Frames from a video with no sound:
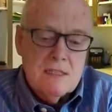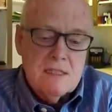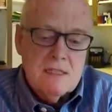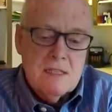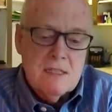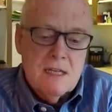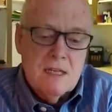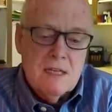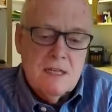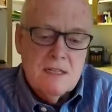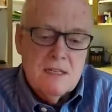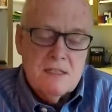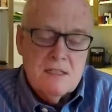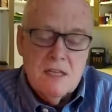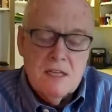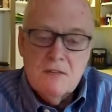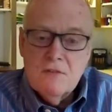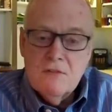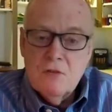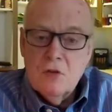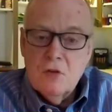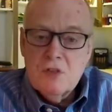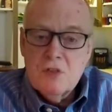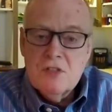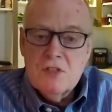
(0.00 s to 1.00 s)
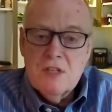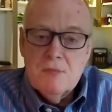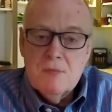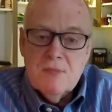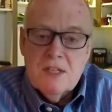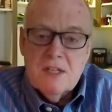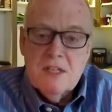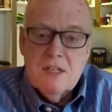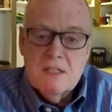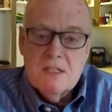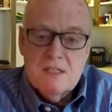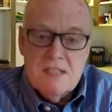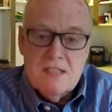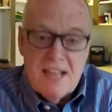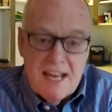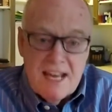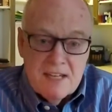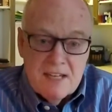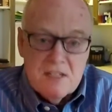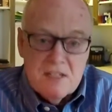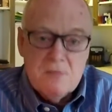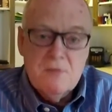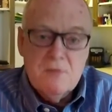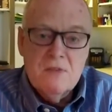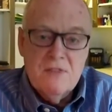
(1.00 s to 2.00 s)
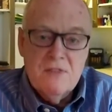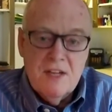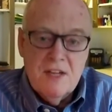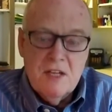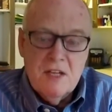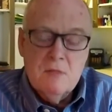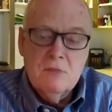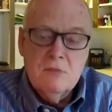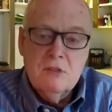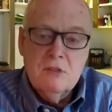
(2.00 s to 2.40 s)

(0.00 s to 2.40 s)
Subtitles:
it's unfortunate because that is preventable.